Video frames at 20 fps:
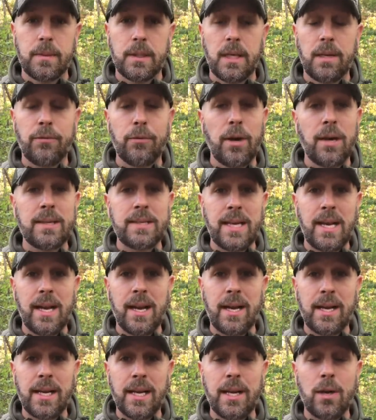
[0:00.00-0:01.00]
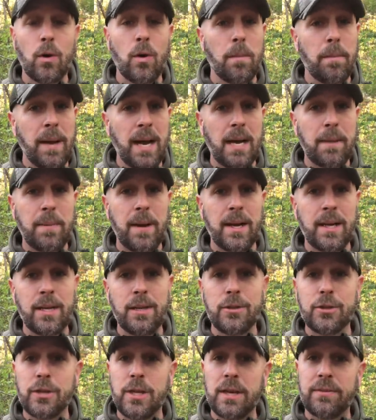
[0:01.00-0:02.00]
If you're out day hiking or backpacking,
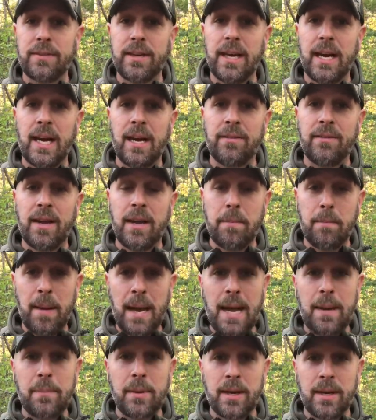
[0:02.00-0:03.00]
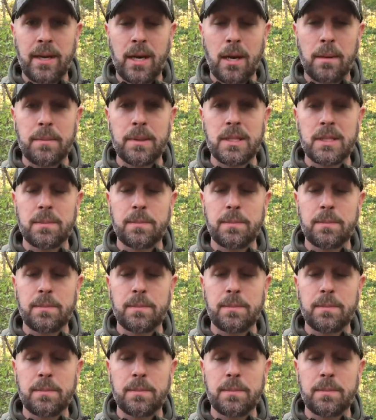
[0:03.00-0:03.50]
you should definitely have a map and a compass,